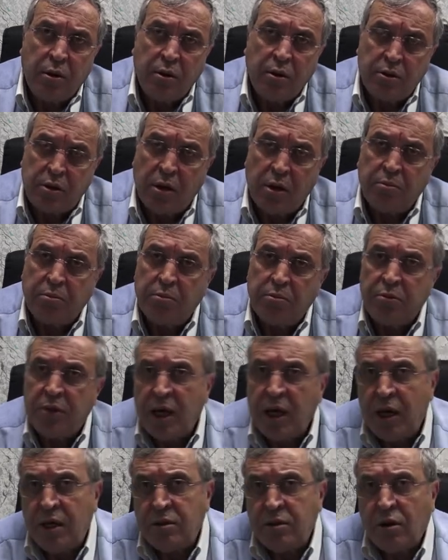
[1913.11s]
some
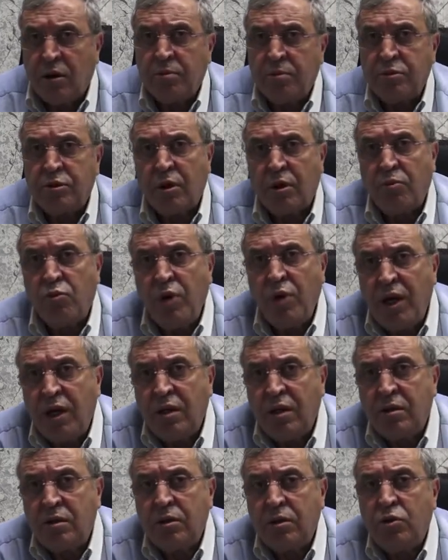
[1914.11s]
days or some
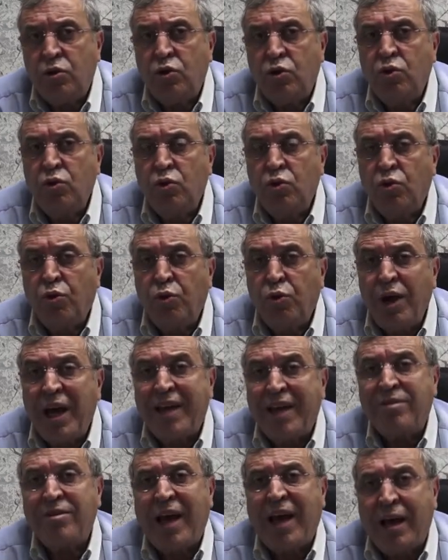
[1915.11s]
weeks to
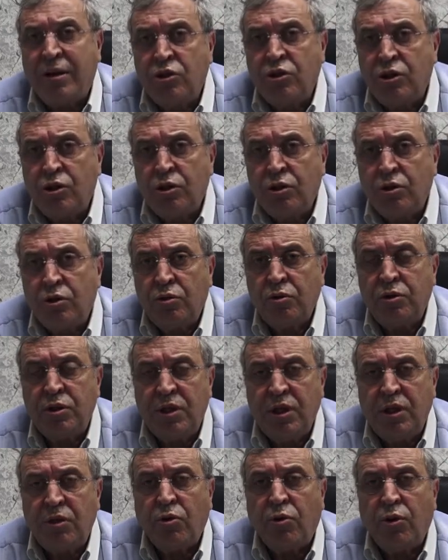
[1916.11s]
reattach, to
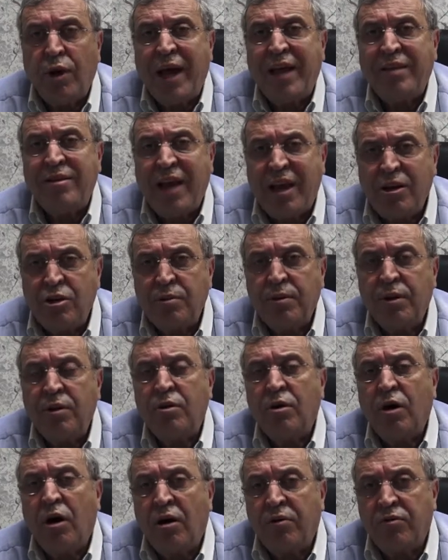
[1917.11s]
see the reattachment
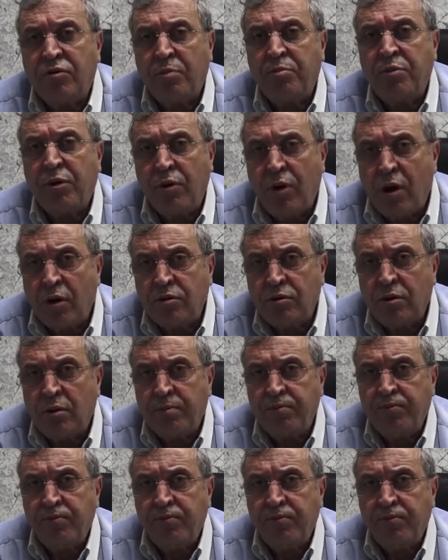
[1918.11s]
of the periosteum.